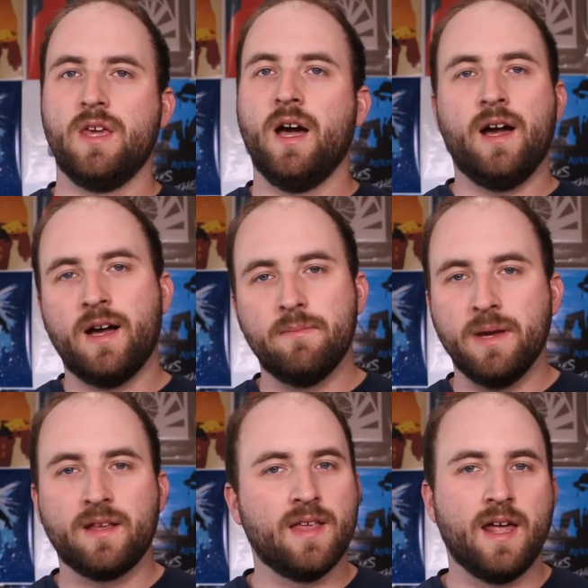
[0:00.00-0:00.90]
yeah, I
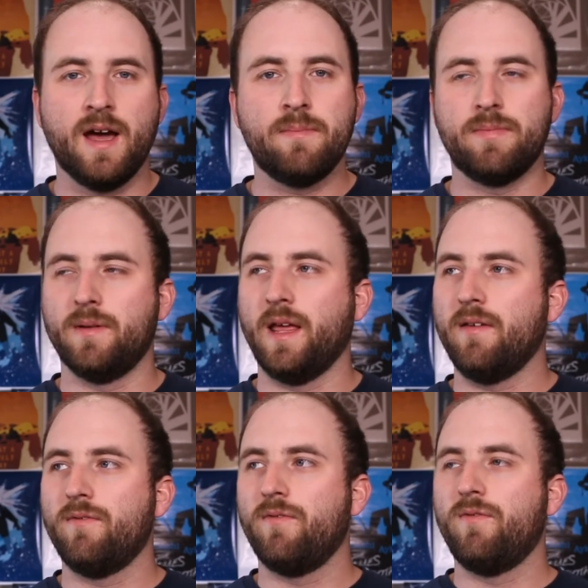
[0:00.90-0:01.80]
picked that up
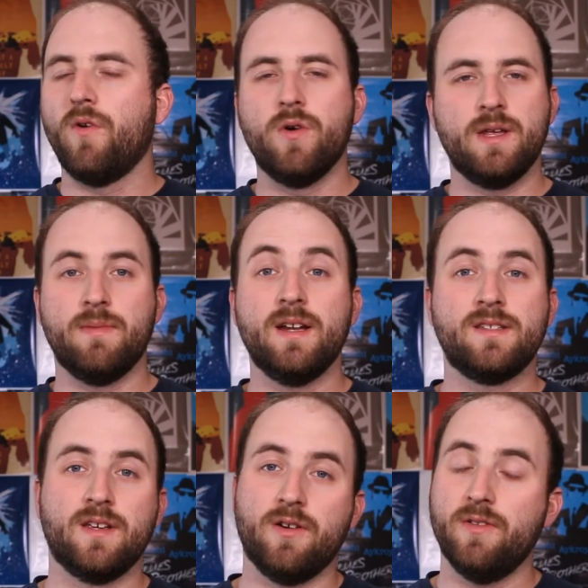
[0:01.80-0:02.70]
like forty
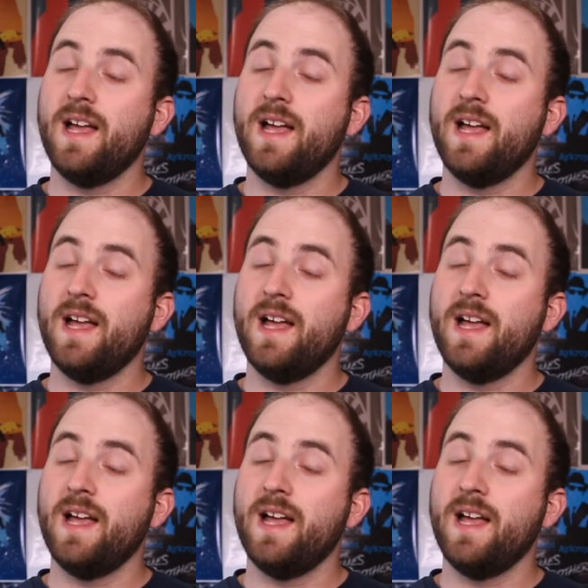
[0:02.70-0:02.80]
minutes ago.